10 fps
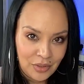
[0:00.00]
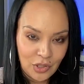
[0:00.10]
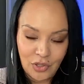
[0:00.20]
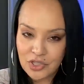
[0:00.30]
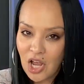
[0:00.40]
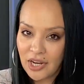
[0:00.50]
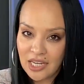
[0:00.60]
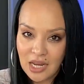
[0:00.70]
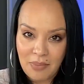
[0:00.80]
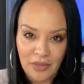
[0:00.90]
you're
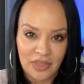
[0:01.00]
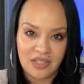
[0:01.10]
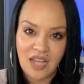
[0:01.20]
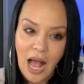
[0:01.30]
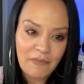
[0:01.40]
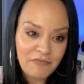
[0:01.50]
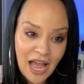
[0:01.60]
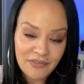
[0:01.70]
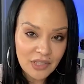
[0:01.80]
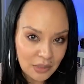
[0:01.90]
talking about the top
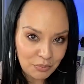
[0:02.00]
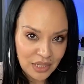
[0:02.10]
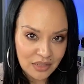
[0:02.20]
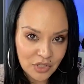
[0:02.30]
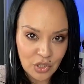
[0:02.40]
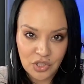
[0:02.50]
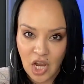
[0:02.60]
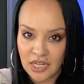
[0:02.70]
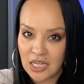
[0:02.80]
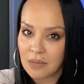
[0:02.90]
five Olympians. You're
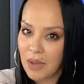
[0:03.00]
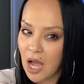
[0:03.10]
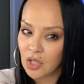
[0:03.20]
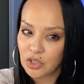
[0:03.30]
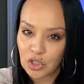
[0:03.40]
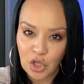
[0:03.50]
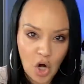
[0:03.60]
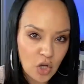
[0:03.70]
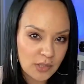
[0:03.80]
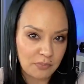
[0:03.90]
talking about
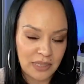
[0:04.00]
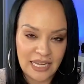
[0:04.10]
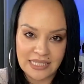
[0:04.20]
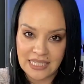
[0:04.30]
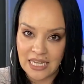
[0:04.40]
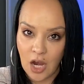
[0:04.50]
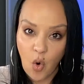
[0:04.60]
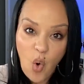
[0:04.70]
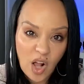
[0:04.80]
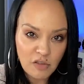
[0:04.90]
girls placing and
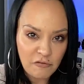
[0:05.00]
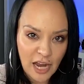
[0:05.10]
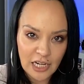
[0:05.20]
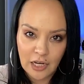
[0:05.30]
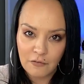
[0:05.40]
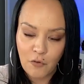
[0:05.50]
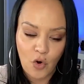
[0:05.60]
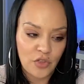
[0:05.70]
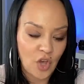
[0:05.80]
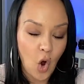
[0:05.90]
qualifying
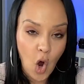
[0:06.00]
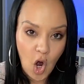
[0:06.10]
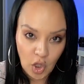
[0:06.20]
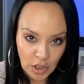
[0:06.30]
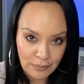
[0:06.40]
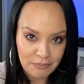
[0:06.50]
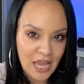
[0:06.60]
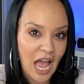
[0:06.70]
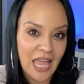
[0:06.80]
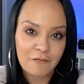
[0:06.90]
for the
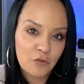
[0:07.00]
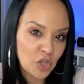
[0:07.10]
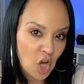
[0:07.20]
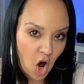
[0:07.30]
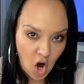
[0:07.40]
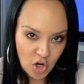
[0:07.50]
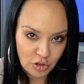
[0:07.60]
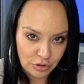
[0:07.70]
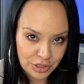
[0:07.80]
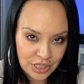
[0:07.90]
Olympia and for the
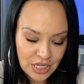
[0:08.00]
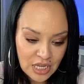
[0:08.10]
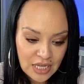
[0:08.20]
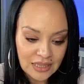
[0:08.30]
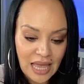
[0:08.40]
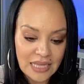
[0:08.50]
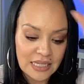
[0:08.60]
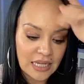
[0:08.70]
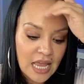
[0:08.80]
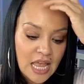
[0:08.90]
Arnold
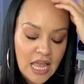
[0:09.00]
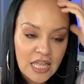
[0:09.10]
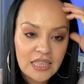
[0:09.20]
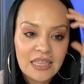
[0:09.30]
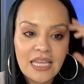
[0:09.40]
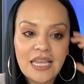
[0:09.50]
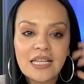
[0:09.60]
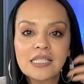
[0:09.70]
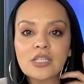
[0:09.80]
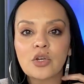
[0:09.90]
Classic.
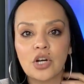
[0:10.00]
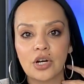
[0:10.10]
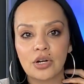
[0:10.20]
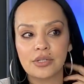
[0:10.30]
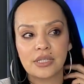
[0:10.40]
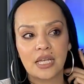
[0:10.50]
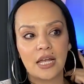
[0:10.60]
These girls